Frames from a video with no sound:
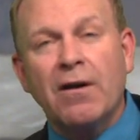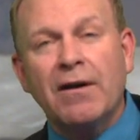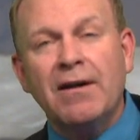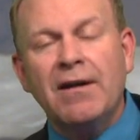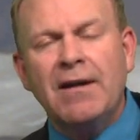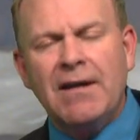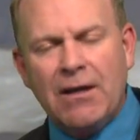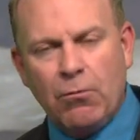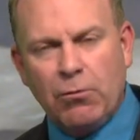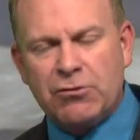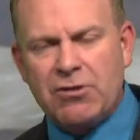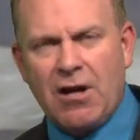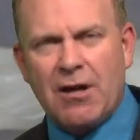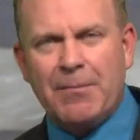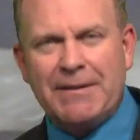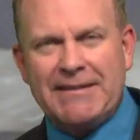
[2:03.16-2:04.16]
and we'll
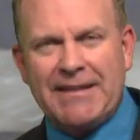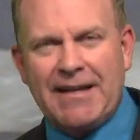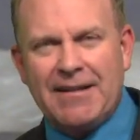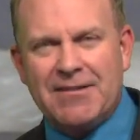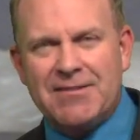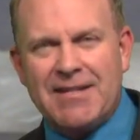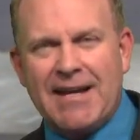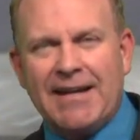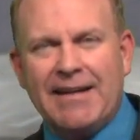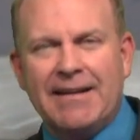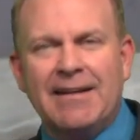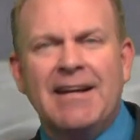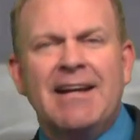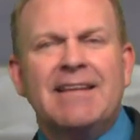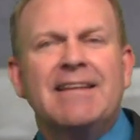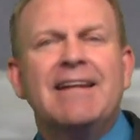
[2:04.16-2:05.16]
talk about that in a second,
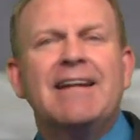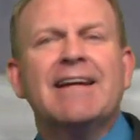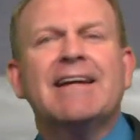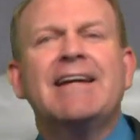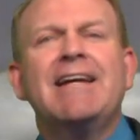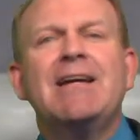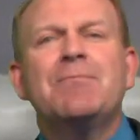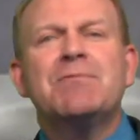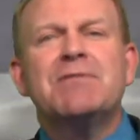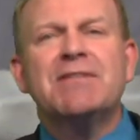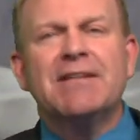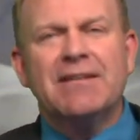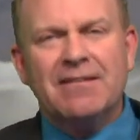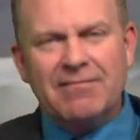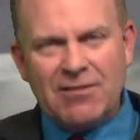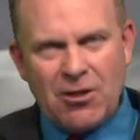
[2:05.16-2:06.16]
that it keeps
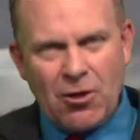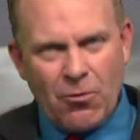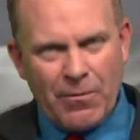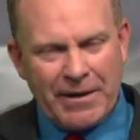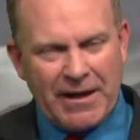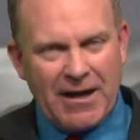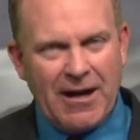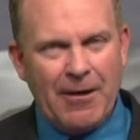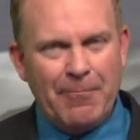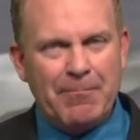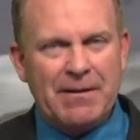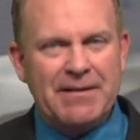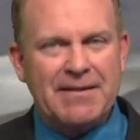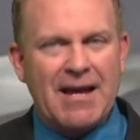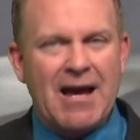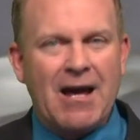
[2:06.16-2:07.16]
it going up
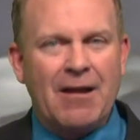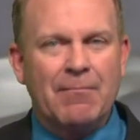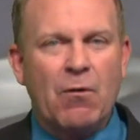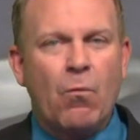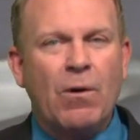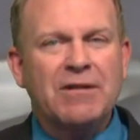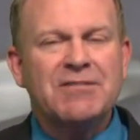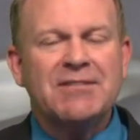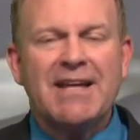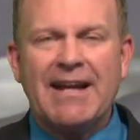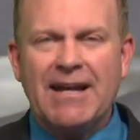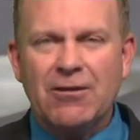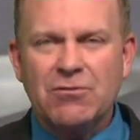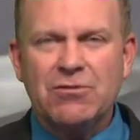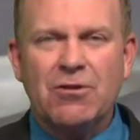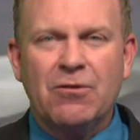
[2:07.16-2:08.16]
and down. But once that
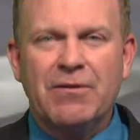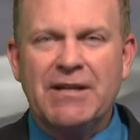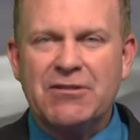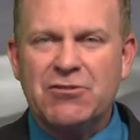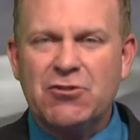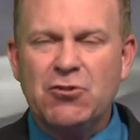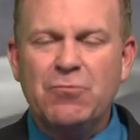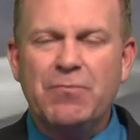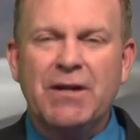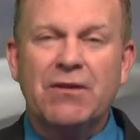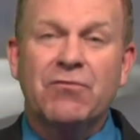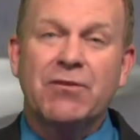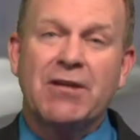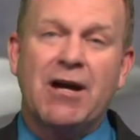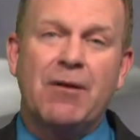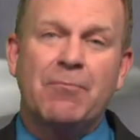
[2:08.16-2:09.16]
hailstone gets too big for
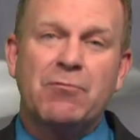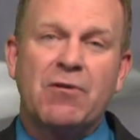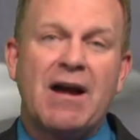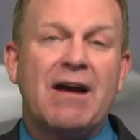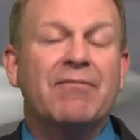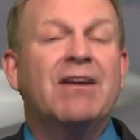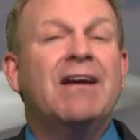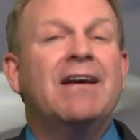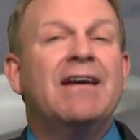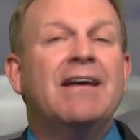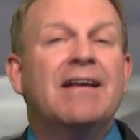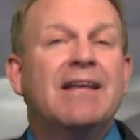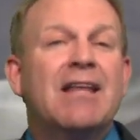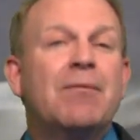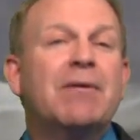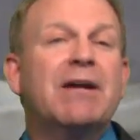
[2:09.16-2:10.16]
the updraft,
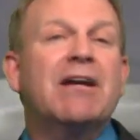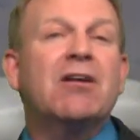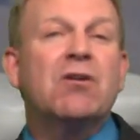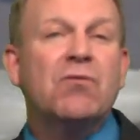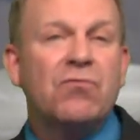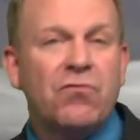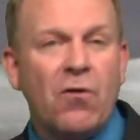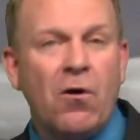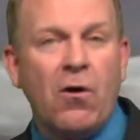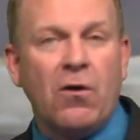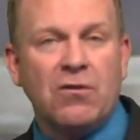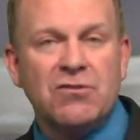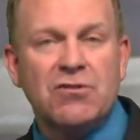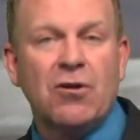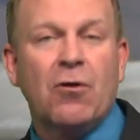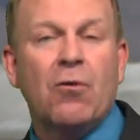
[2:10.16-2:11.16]
they begin to fall.
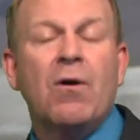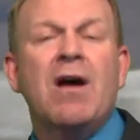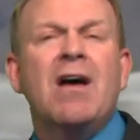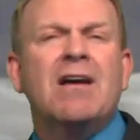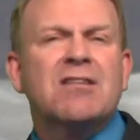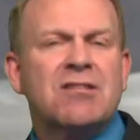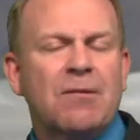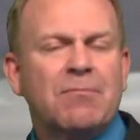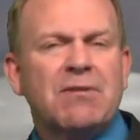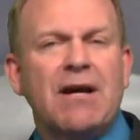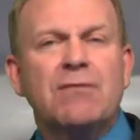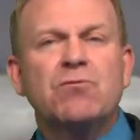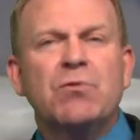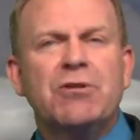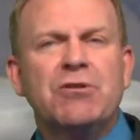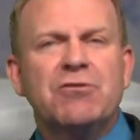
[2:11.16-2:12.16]
So
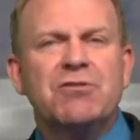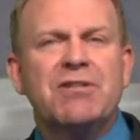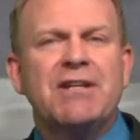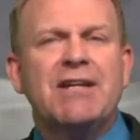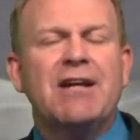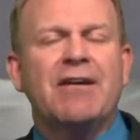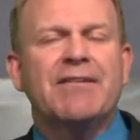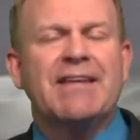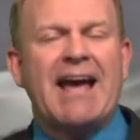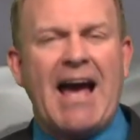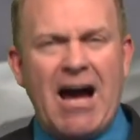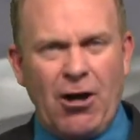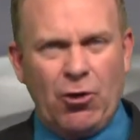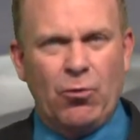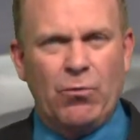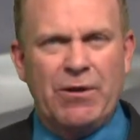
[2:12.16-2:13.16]
sometimes when you see on the
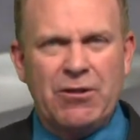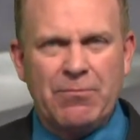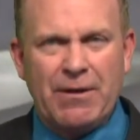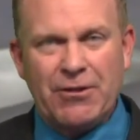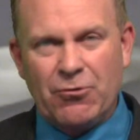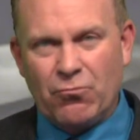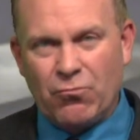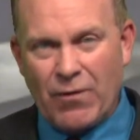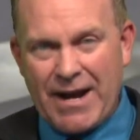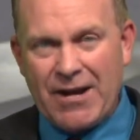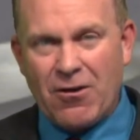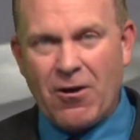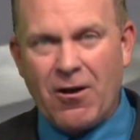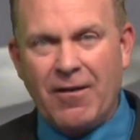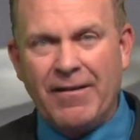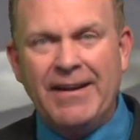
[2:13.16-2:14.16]
algorithm, on the
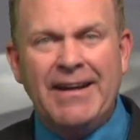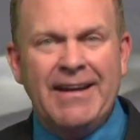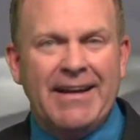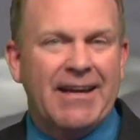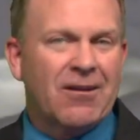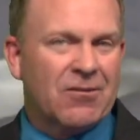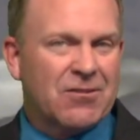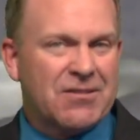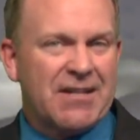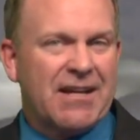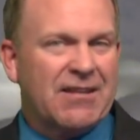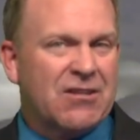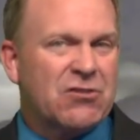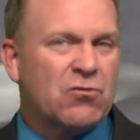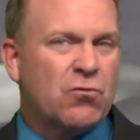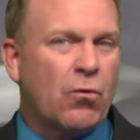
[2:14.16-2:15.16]
radar, it'll say
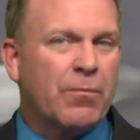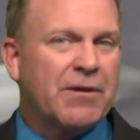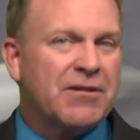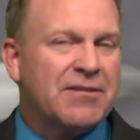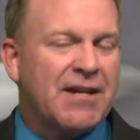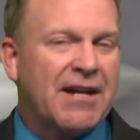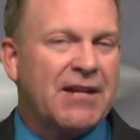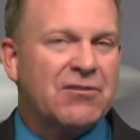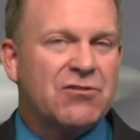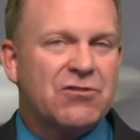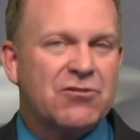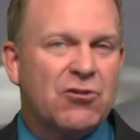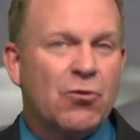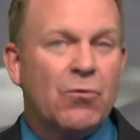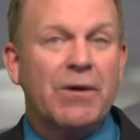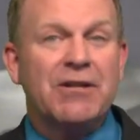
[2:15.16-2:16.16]
this storm contains
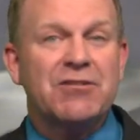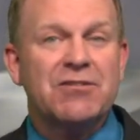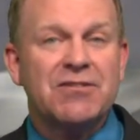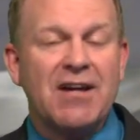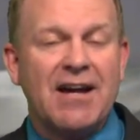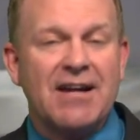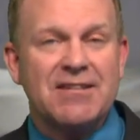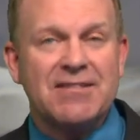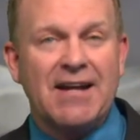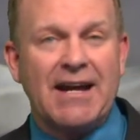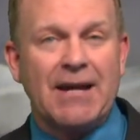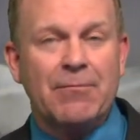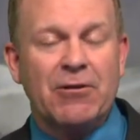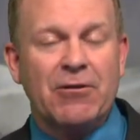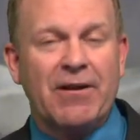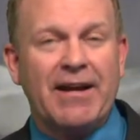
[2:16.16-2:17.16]
2-inch size
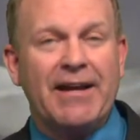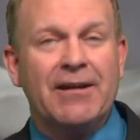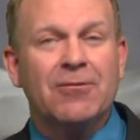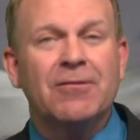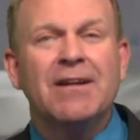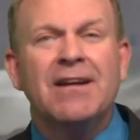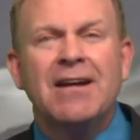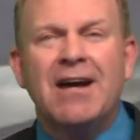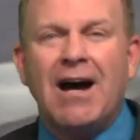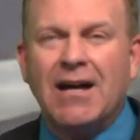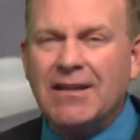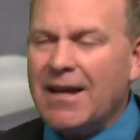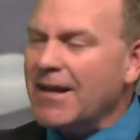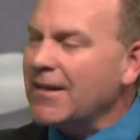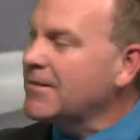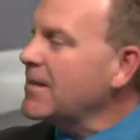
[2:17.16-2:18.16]
diameter hail. A
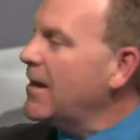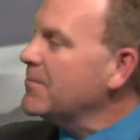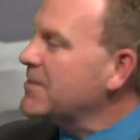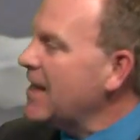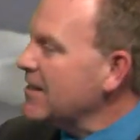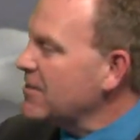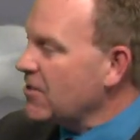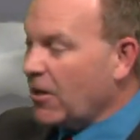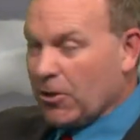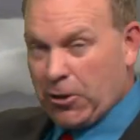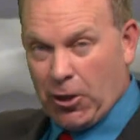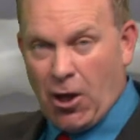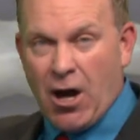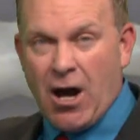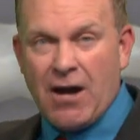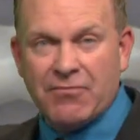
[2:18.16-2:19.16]
lot of times that's
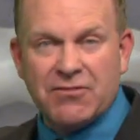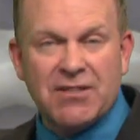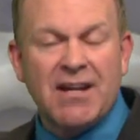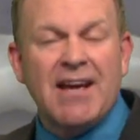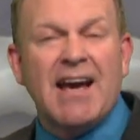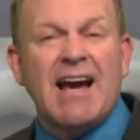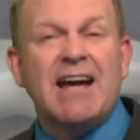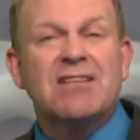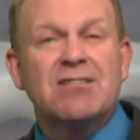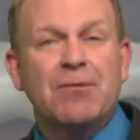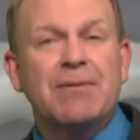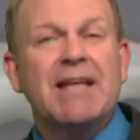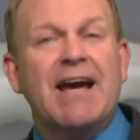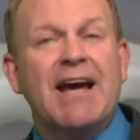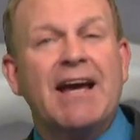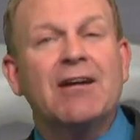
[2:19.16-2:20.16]
aloft, and some of
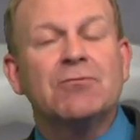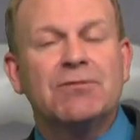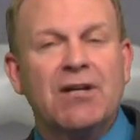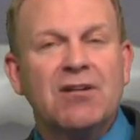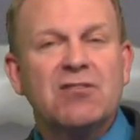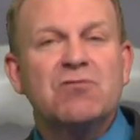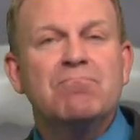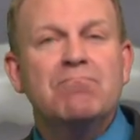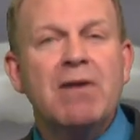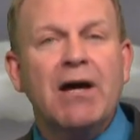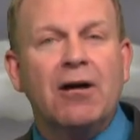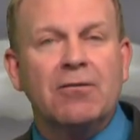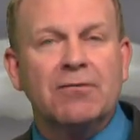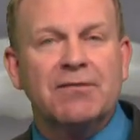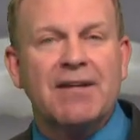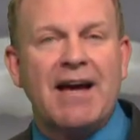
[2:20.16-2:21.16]
that hail does
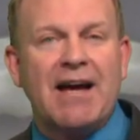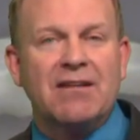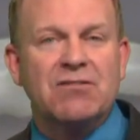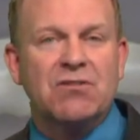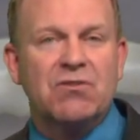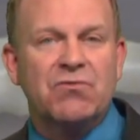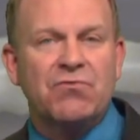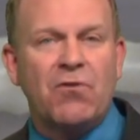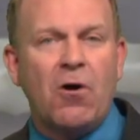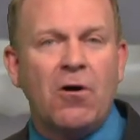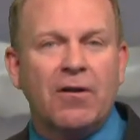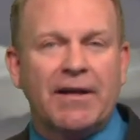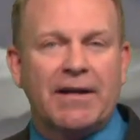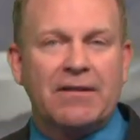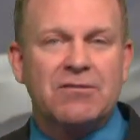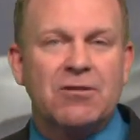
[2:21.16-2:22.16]
melt as it's
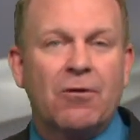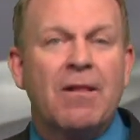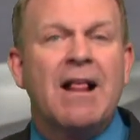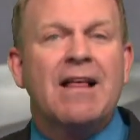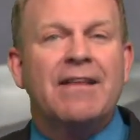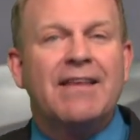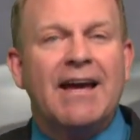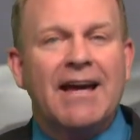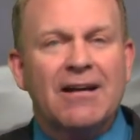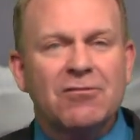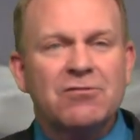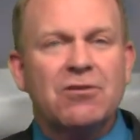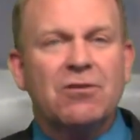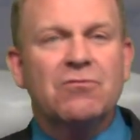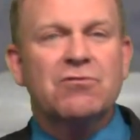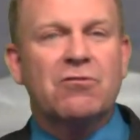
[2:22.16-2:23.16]
falling. So the
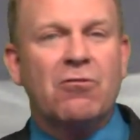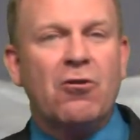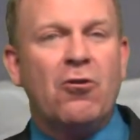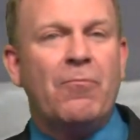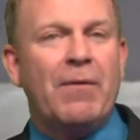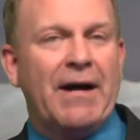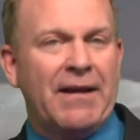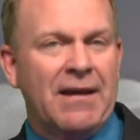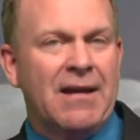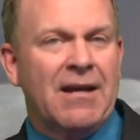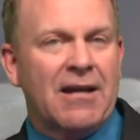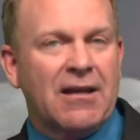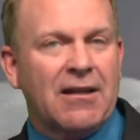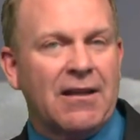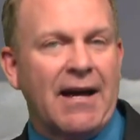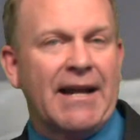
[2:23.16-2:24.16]
hailstones grow by
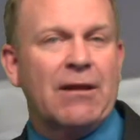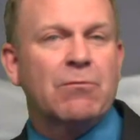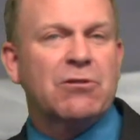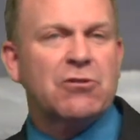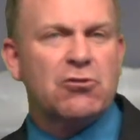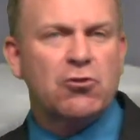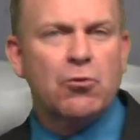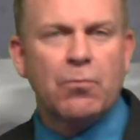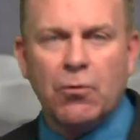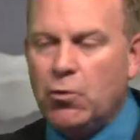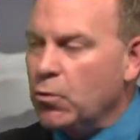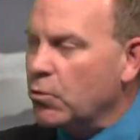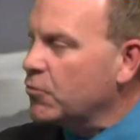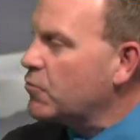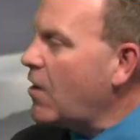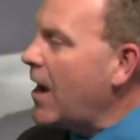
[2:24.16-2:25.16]
colliding with the
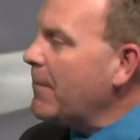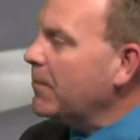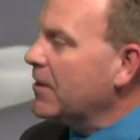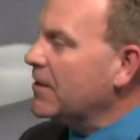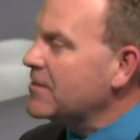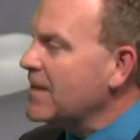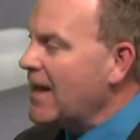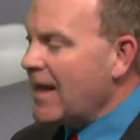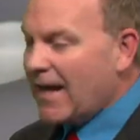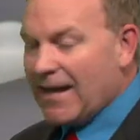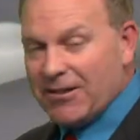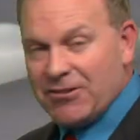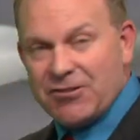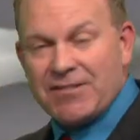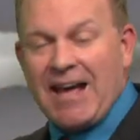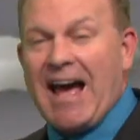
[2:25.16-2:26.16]
supercooled droplets, and it
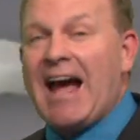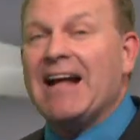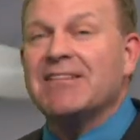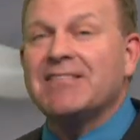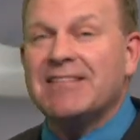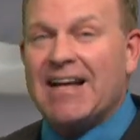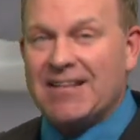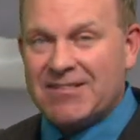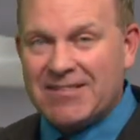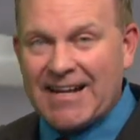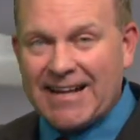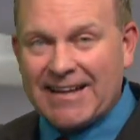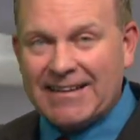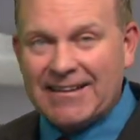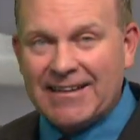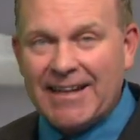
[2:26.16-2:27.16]
just adds that
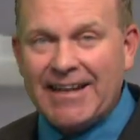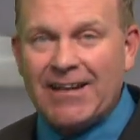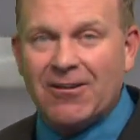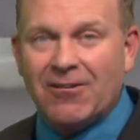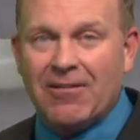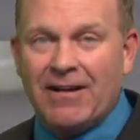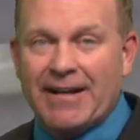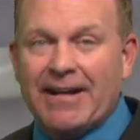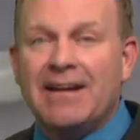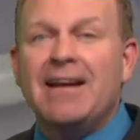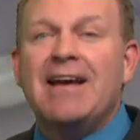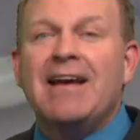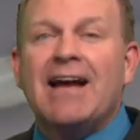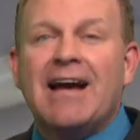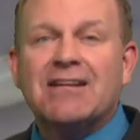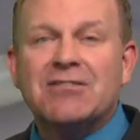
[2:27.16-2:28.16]
second layer on it
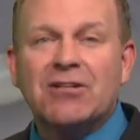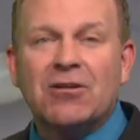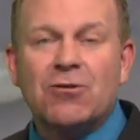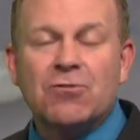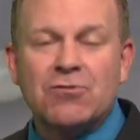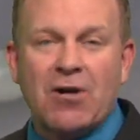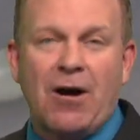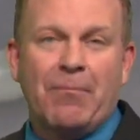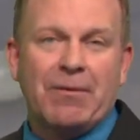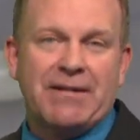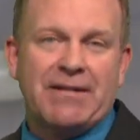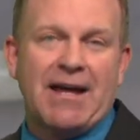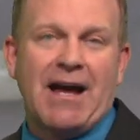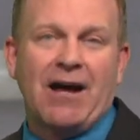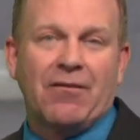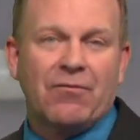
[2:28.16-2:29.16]
as it goes up and
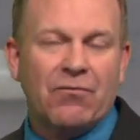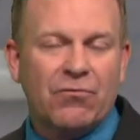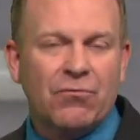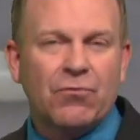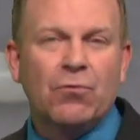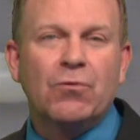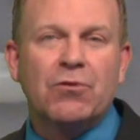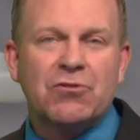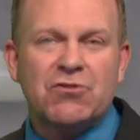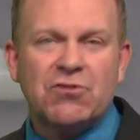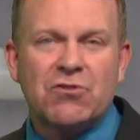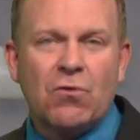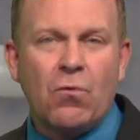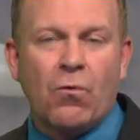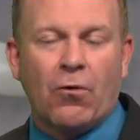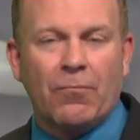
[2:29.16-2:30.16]
down through the
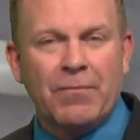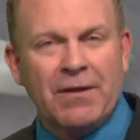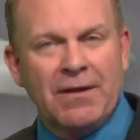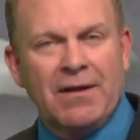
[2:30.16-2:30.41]
storm.